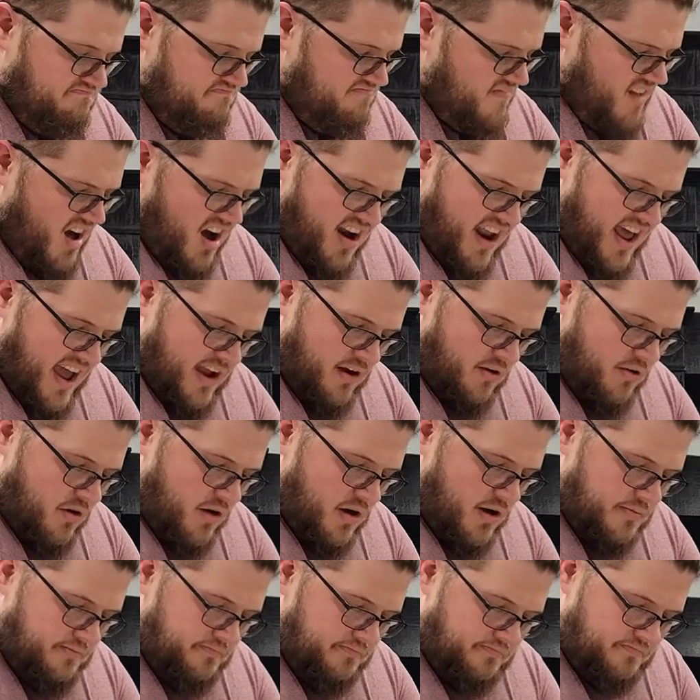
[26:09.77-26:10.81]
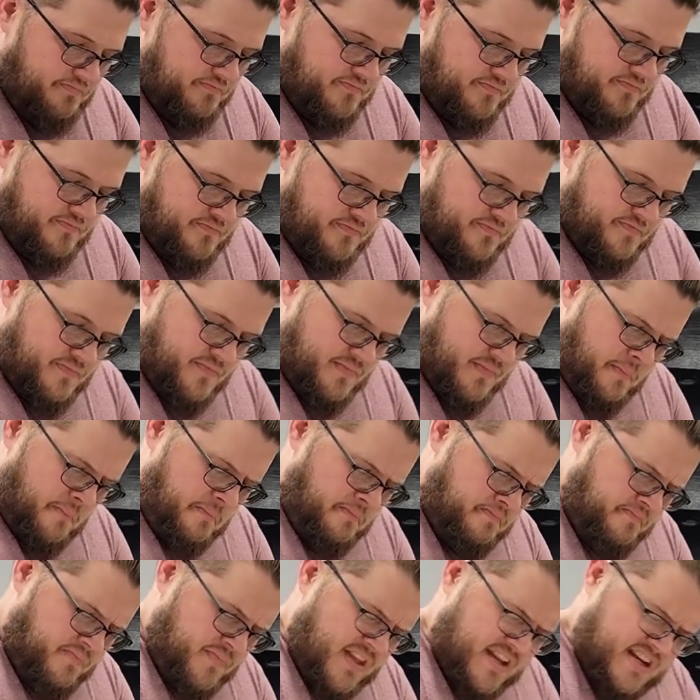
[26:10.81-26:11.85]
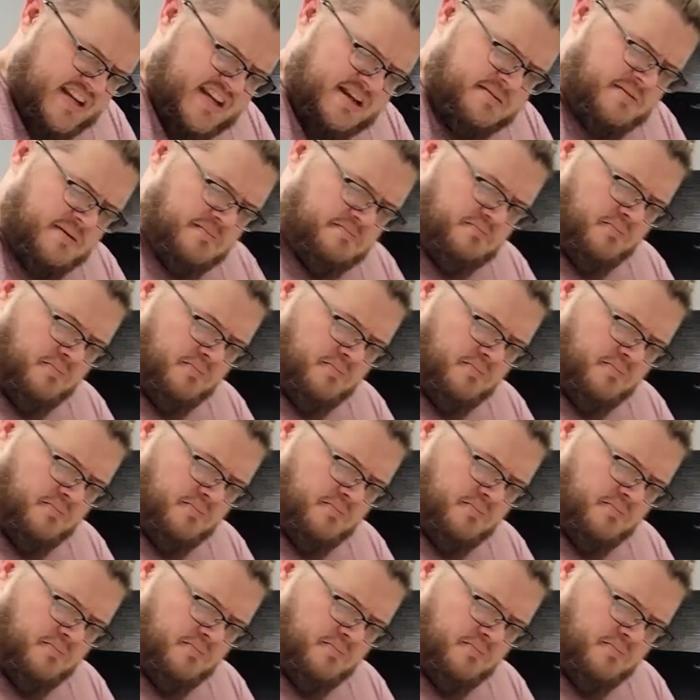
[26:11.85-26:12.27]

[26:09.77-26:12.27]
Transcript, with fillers: Not Angron. The demon